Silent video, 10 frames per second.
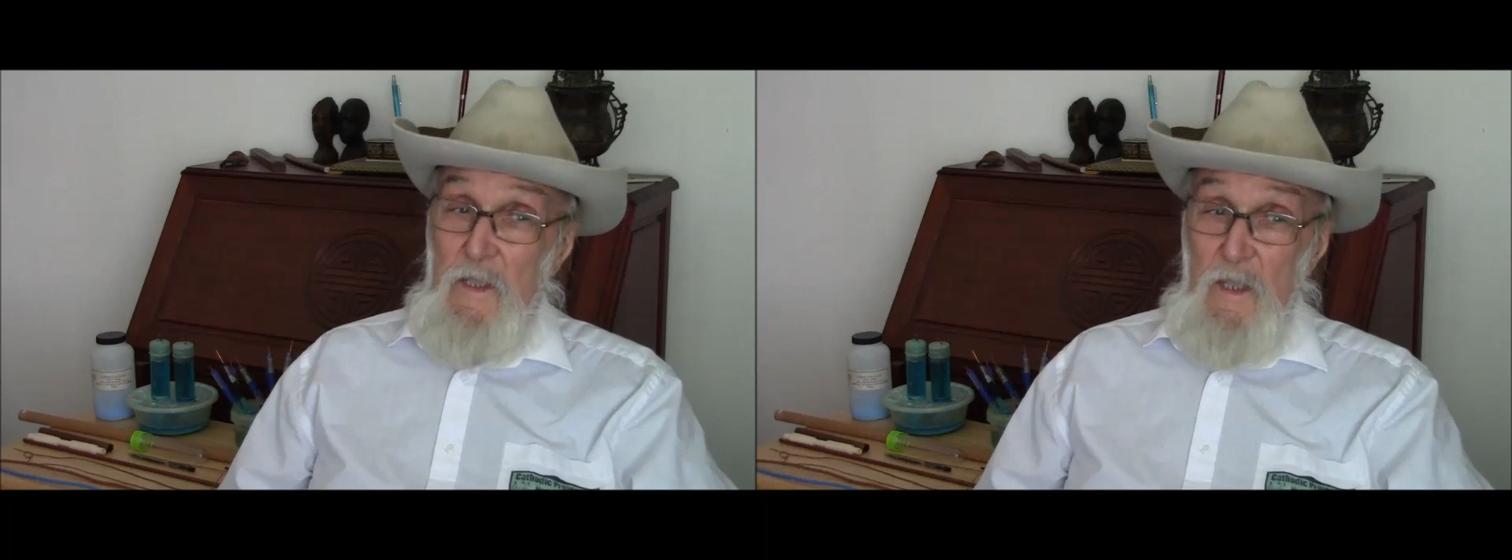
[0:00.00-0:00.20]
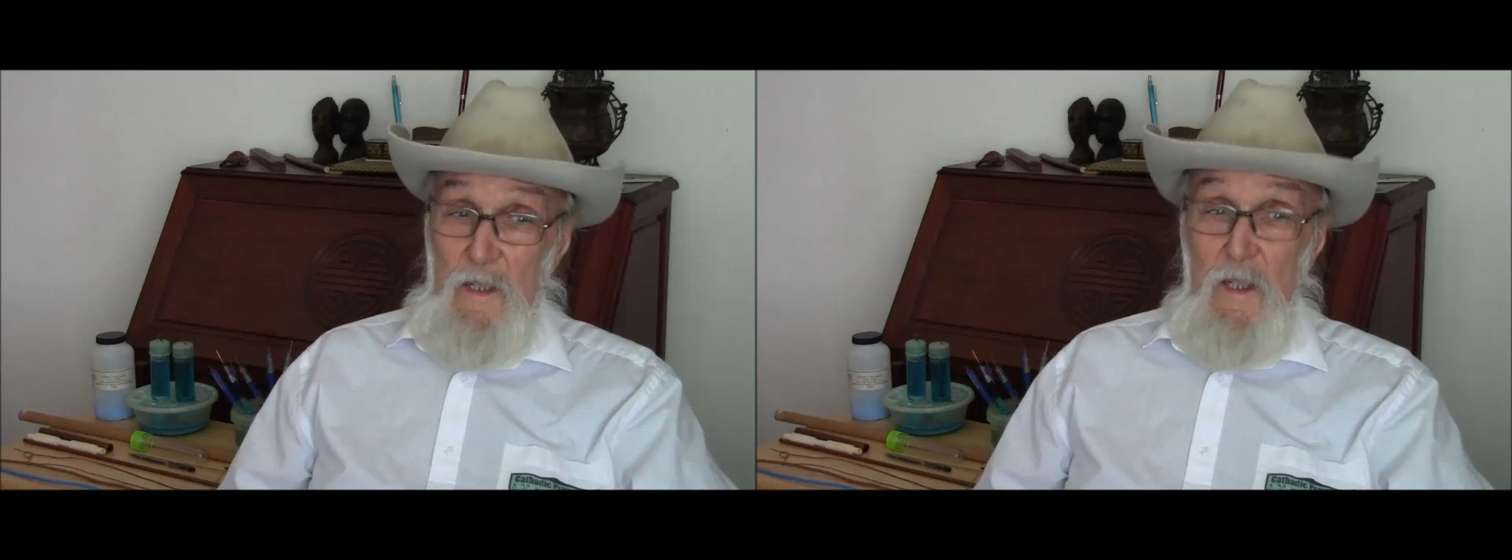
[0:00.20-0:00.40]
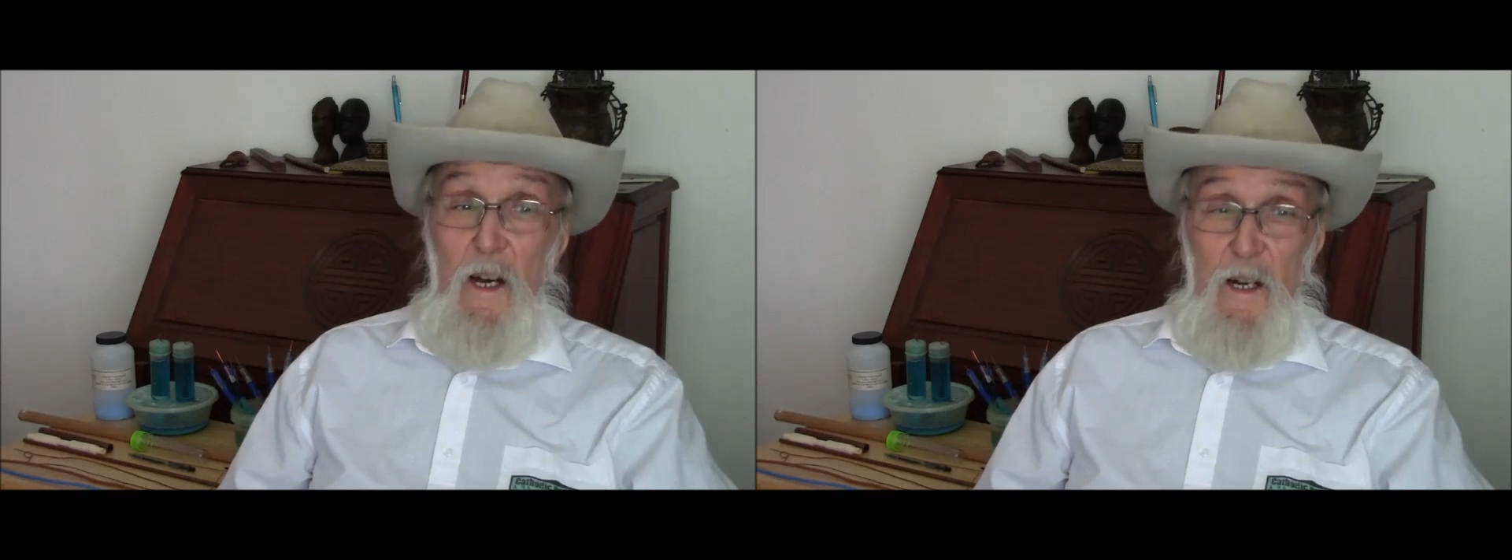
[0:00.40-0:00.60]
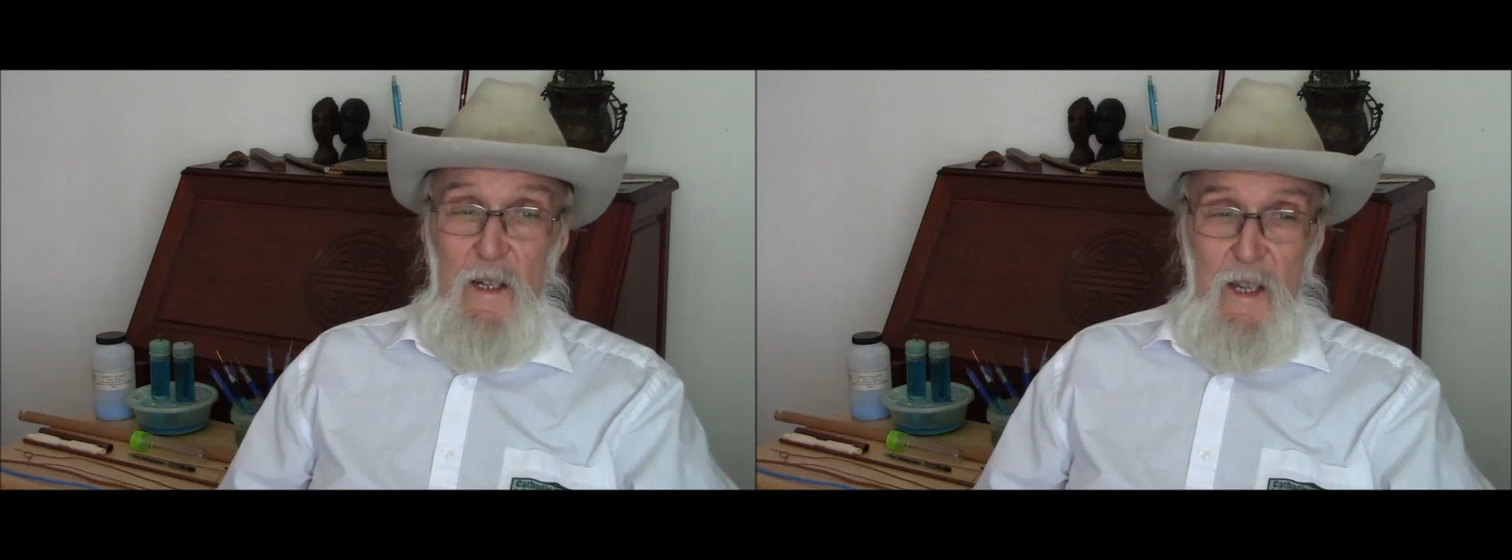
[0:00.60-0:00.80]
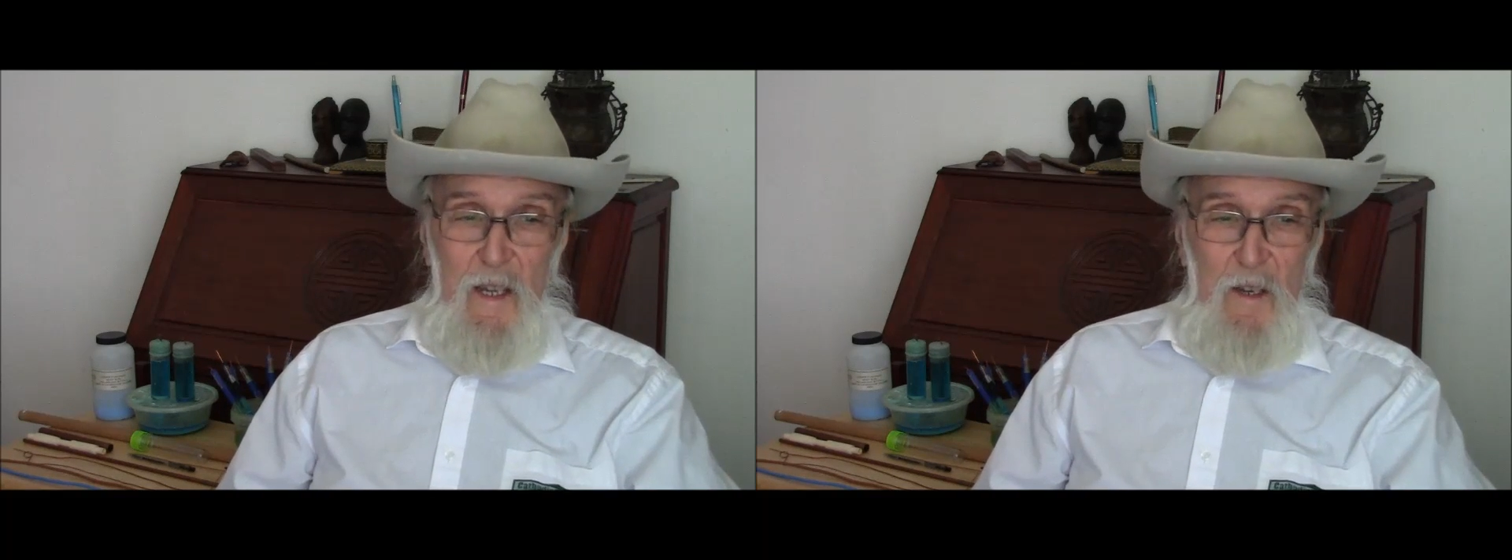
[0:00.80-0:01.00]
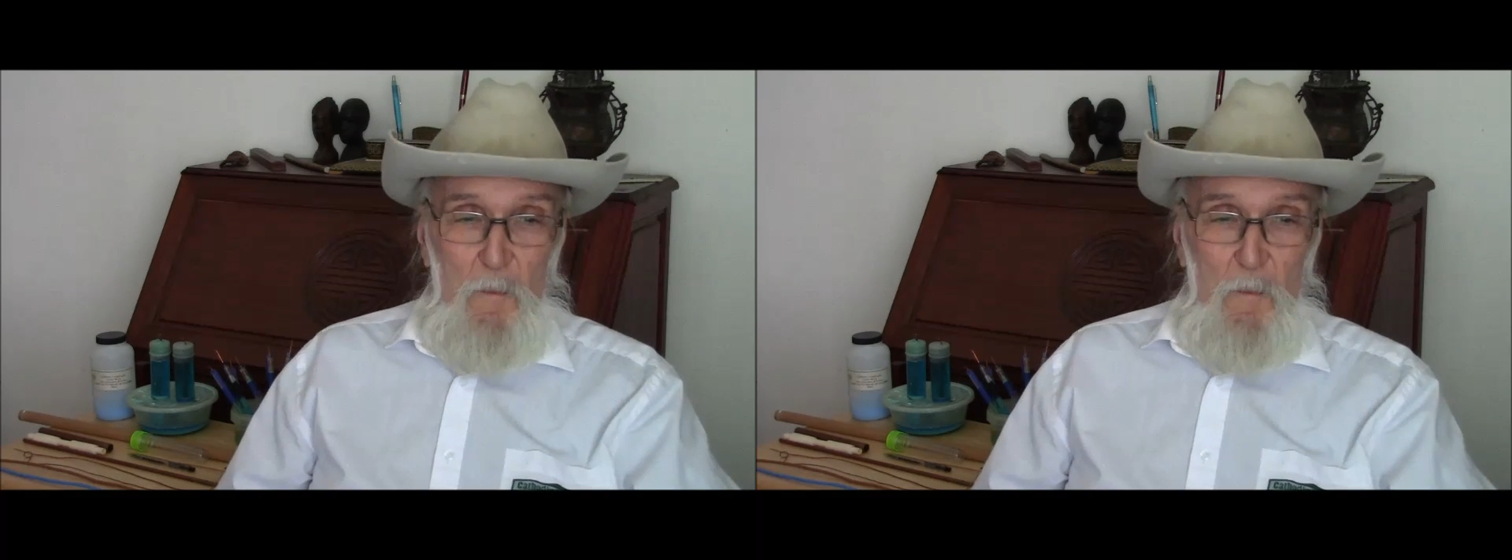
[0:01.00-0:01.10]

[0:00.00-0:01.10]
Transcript: is a lie.